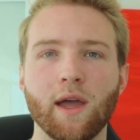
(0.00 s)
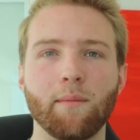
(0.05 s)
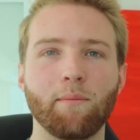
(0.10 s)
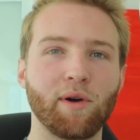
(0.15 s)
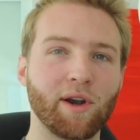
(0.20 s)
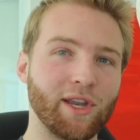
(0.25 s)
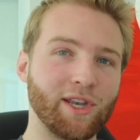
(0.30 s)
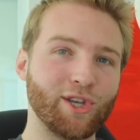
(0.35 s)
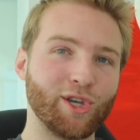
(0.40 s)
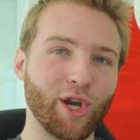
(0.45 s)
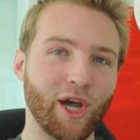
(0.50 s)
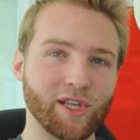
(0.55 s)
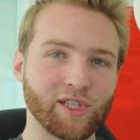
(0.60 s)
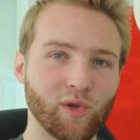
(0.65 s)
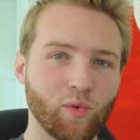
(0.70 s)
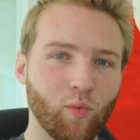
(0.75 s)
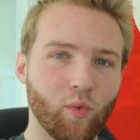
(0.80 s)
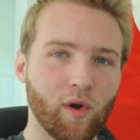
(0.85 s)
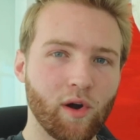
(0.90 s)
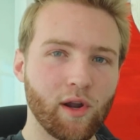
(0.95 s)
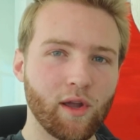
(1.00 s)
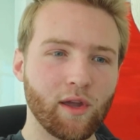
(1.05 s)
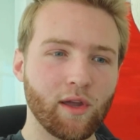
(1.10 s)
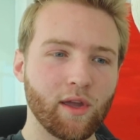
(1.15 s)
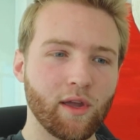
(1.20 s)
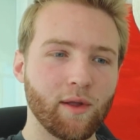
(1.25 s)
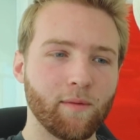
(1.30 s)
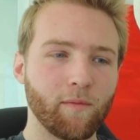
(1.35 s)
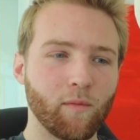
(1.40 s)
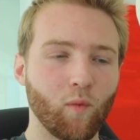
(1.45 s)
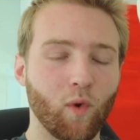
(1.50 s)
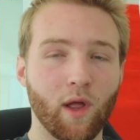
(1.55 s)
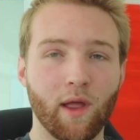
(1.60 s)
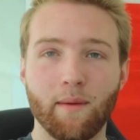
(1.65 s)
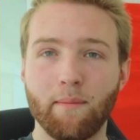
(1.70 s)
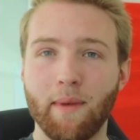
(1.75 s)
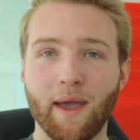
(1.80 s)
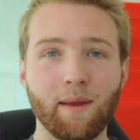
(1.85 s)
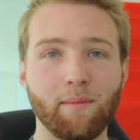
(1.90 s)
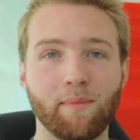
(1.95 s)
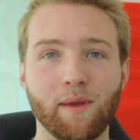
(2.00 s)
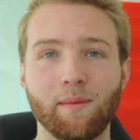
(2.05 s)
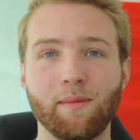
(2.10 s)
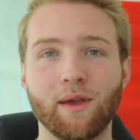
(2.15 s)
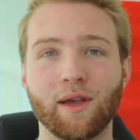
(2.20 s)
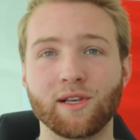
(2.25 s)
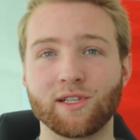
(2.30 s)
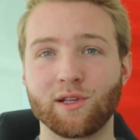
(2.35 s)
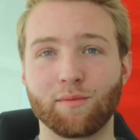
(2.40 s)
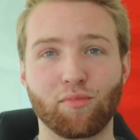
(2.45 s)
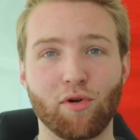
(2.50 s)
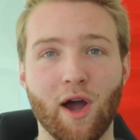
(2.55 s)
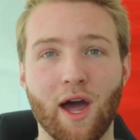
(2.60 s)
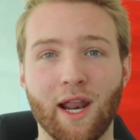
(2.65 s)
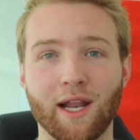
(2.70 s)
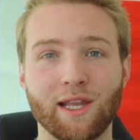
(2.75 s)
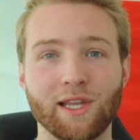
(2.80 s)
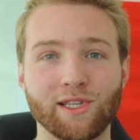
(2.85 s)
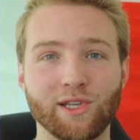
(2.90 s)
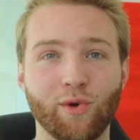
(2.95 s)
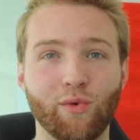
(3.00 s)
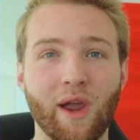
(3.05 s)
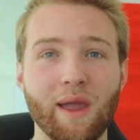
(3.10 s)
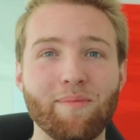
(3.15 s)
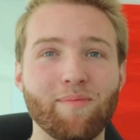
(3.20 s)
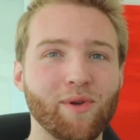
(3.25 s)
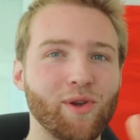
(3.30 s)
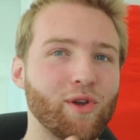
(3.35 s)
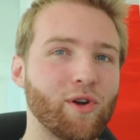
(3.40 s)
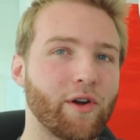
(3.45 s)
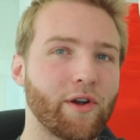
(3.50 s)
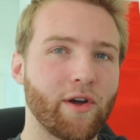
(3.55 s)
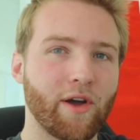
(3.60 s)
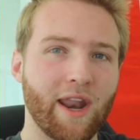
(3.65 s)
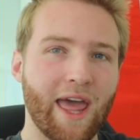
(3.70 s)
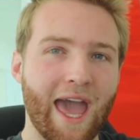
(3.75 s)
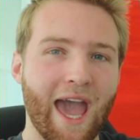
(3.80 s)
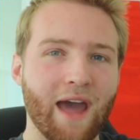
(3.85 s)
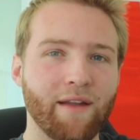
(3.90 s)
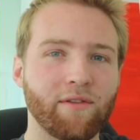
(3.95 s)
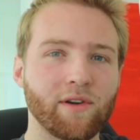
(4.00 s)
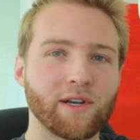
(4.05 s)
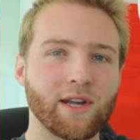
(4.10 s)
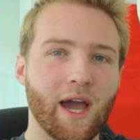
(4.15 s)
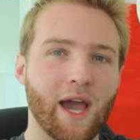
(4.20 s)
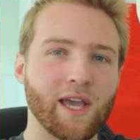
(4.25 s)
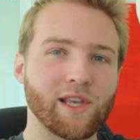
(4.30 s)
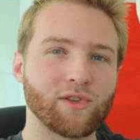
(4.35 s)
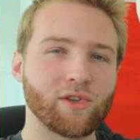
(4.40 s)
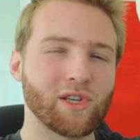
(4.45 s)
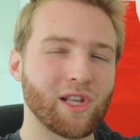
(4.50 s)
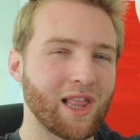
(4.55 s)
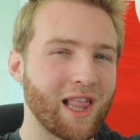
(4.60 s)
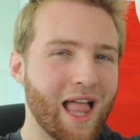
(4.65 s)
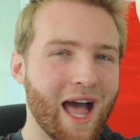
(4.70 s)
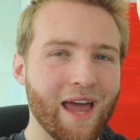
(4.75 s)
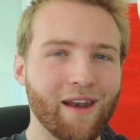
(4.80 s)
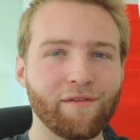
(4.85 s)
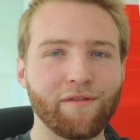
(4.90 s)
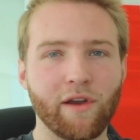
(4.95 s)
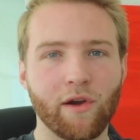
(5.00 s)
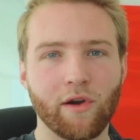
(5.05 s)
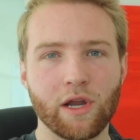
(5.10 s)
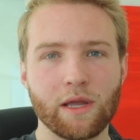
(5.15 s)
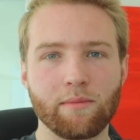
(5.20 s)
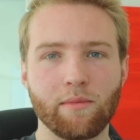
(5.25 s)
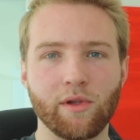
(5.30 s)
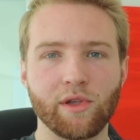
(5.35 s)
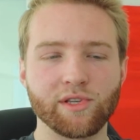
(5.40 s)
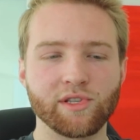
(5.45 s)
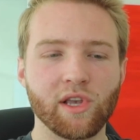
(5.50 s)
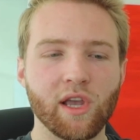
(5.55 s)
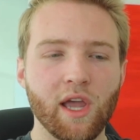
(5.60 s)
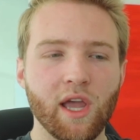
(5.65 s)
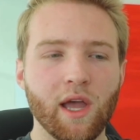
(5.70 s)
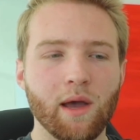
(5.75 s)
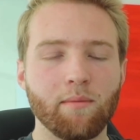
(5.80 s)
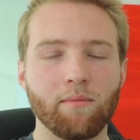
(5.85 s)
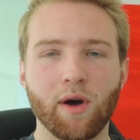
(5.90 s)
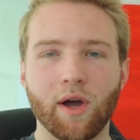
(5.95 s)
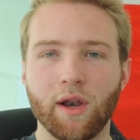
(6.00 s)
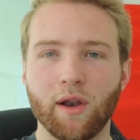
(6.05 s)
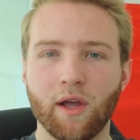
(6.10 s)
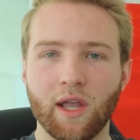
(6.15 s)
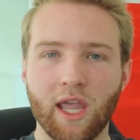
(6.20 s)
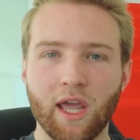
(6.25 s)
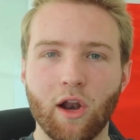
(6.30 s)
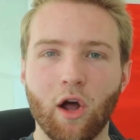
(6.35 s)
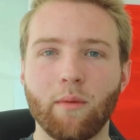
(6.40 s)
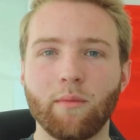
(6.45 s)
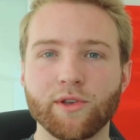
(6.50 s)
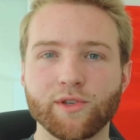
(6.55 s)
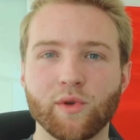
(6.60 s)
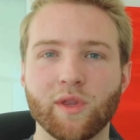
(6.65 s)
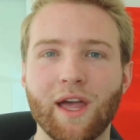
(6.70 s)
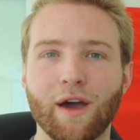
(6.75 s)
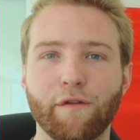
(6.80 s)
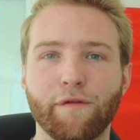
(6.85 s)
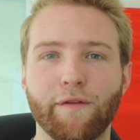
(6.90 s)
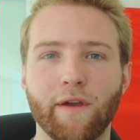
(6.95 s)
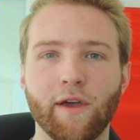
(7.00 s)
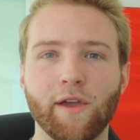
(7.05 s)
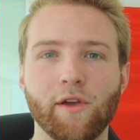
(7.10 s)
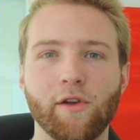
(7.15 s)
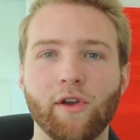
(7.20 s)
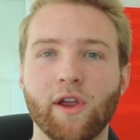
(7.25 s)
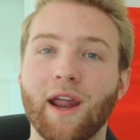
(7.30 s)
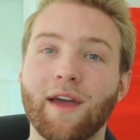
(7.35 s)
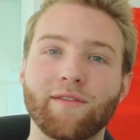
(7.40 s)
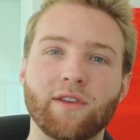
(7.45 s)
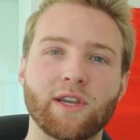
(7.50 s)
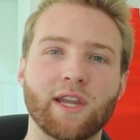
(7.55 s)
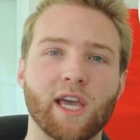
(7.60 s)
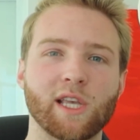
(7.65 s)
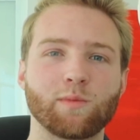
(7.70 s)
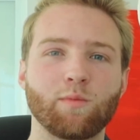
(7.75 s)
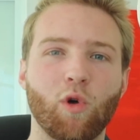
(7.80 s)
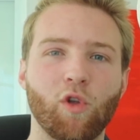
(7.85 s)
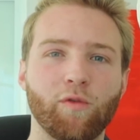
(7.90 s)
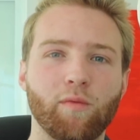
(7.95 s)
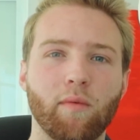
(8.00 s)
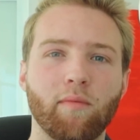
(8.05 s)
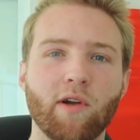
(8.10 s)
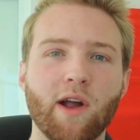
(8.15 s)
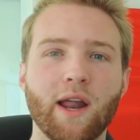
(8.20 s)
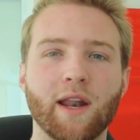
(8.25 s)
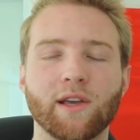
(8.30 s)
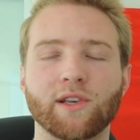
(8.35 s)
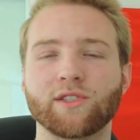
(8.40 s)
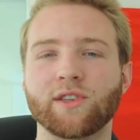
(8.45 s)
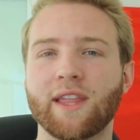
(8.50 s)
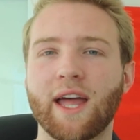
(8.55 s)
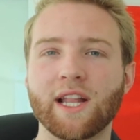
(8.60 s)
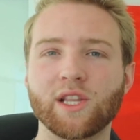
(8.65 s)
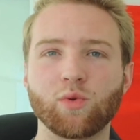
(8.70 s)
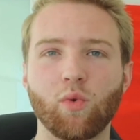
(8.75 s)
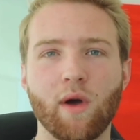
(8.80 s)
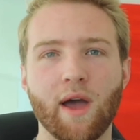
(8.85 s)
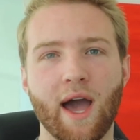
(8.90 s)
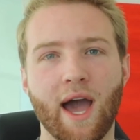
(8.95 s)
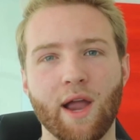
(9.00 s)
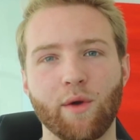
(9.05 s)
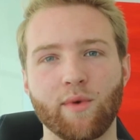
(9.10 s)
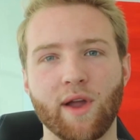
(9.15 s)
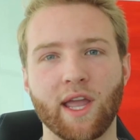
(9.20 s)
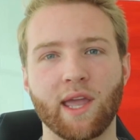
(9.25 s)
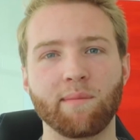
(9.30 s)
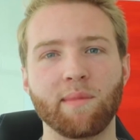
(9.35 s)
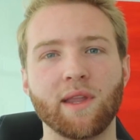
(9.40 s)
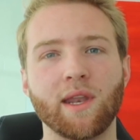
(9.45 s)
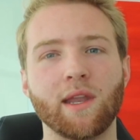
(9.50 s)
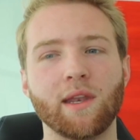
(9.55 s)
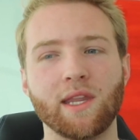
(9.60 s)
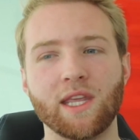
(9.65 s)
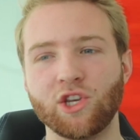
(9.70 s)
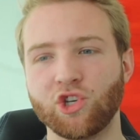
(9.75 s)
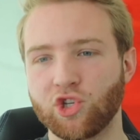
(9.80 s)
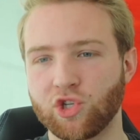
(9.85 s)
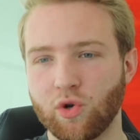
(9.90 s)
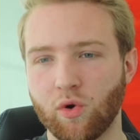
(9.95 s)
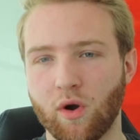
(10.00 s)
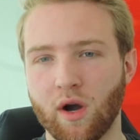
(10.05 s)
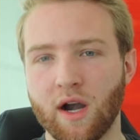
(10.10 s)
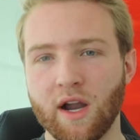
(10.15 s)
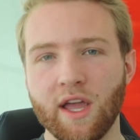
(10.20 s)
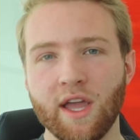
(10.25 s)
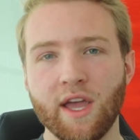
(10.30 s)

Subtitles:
but it doesn't work, well, it might be because the product is great, but you don't know how to advertise. There's a lot of variables. But again, almost without failure, you're gonna have to test multiple products. So that's why I recommend a niche store.